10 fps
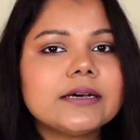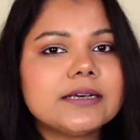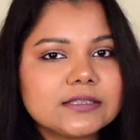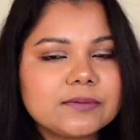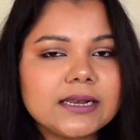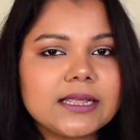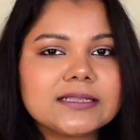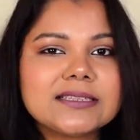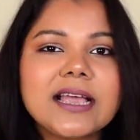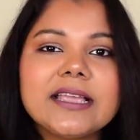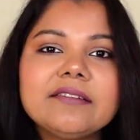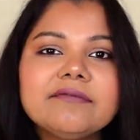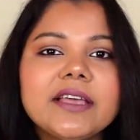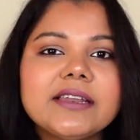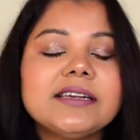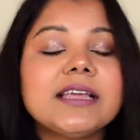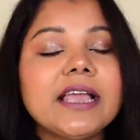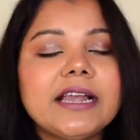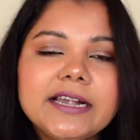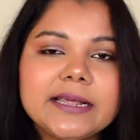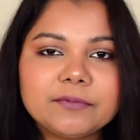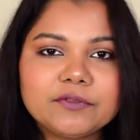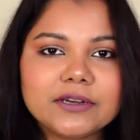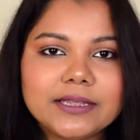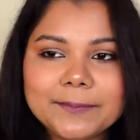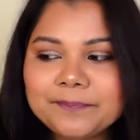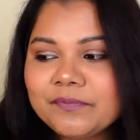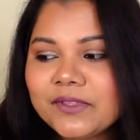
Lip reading: as well as I can wear it any time of the day.